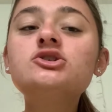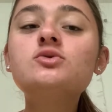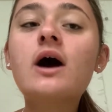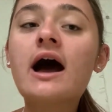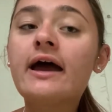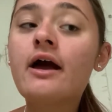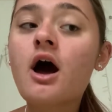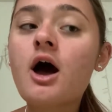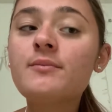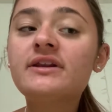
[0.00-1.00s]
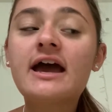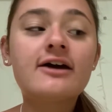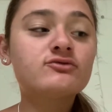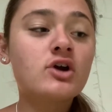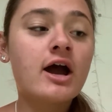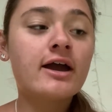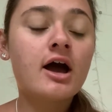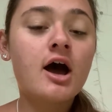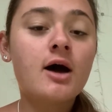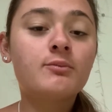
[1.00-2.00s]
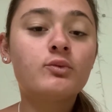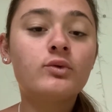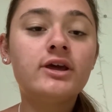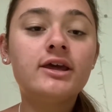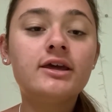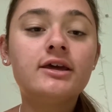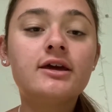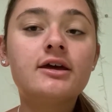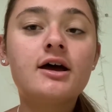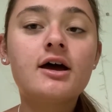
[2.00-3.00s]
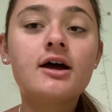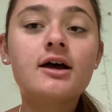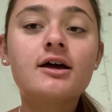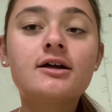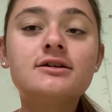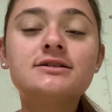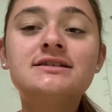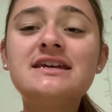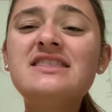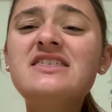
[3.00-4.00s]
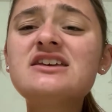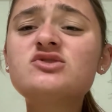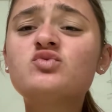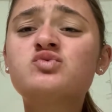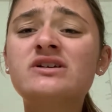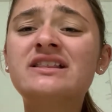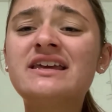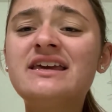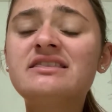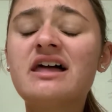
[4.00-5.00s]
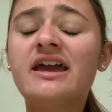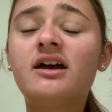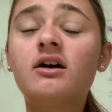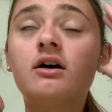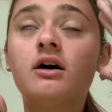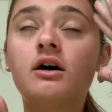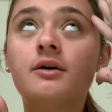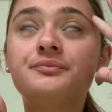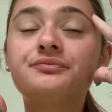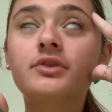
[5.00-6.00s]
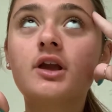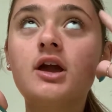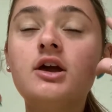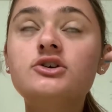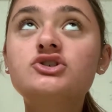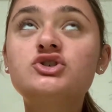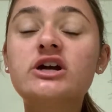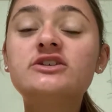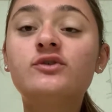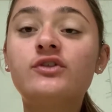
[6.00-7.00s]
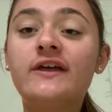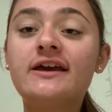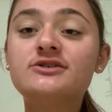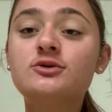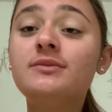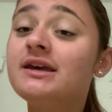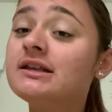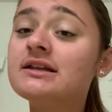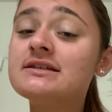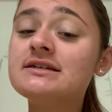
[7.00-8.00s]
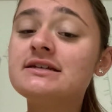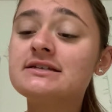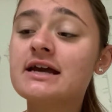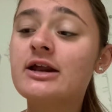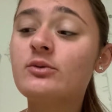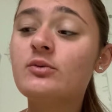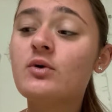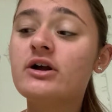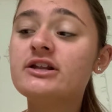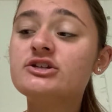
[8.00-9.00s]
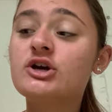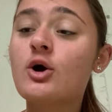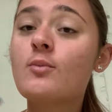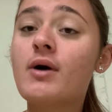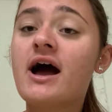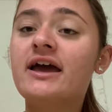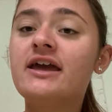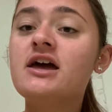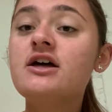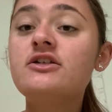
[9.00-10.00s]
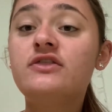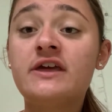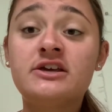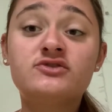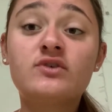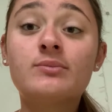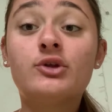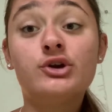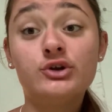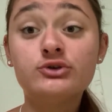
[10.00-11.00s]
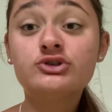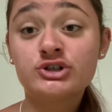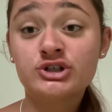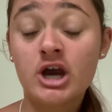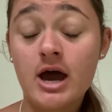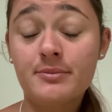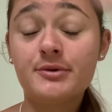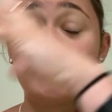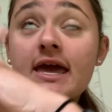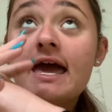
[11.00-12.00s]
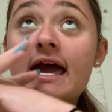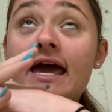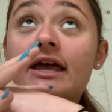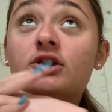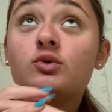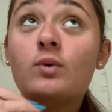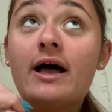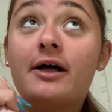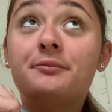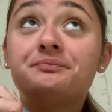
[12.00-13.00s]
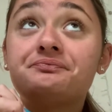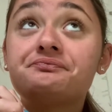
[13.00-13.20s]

to I hop, and after I hop, we did this really, like, ugh, stressful thing. So me and Lindsay decided we wanted to go buy things from the Nutri-Shop, and well,